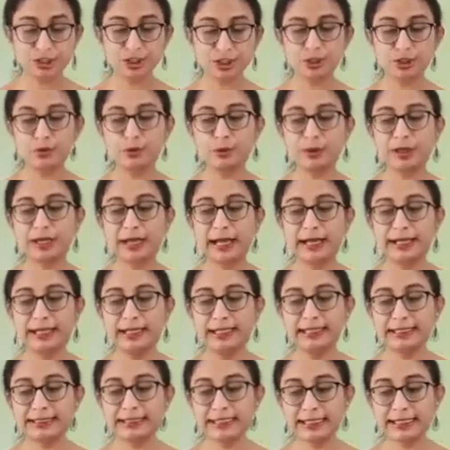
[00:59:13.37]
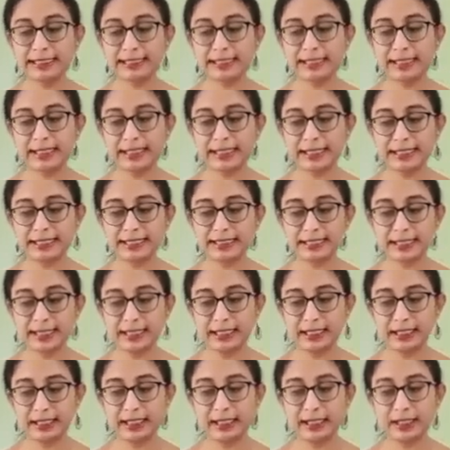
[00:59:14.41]
to 96 degrees
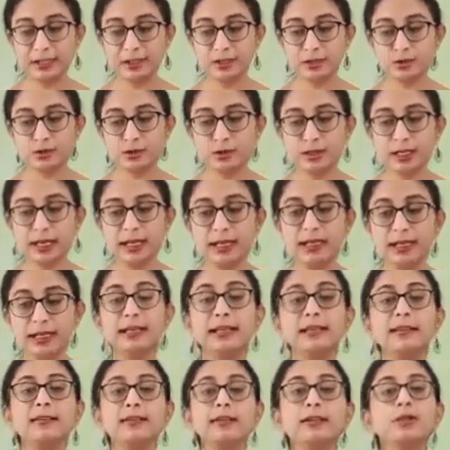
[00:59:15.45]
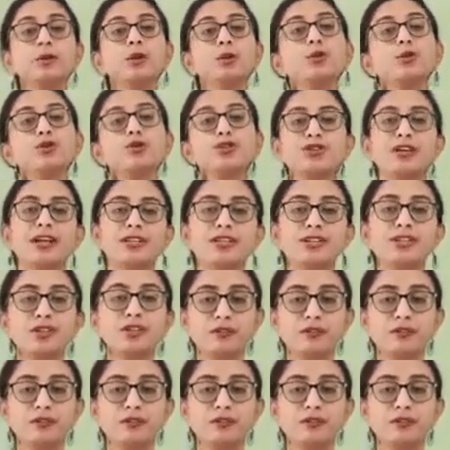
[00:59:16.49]
centigrade so that the two strands of